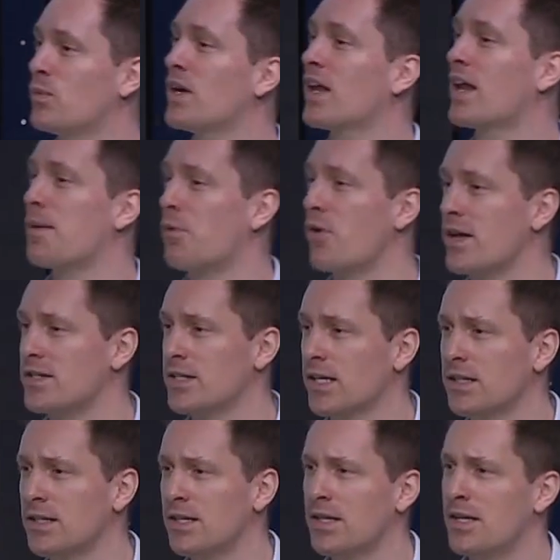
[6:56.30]
we're
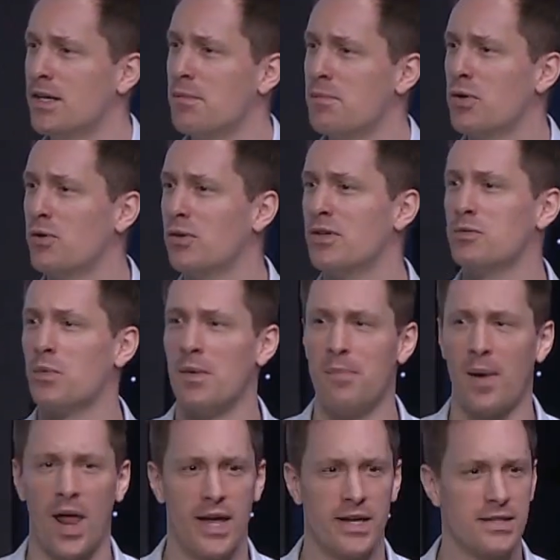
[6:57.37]
collaborating, put it all into one
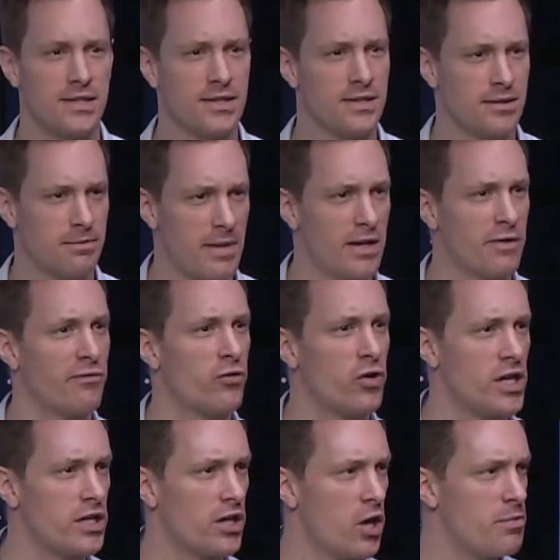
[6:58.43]
place, make it
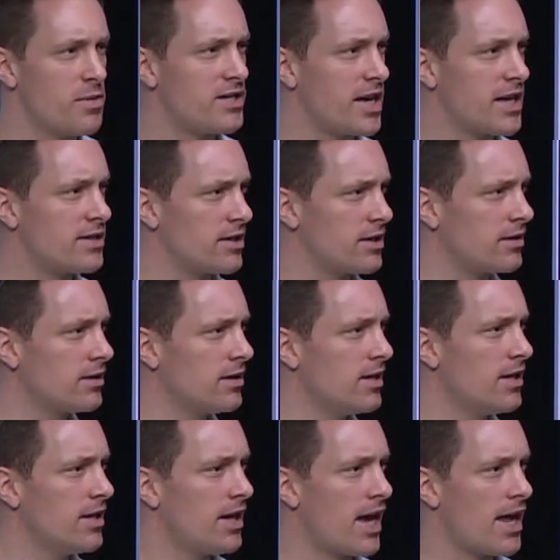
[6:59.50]
free, open data,
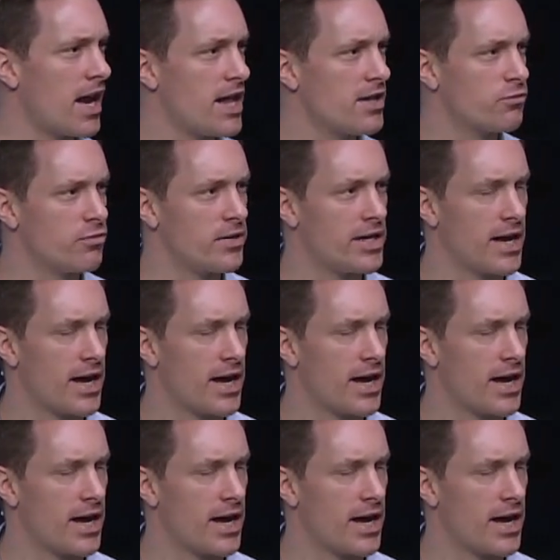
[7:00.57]
and let's really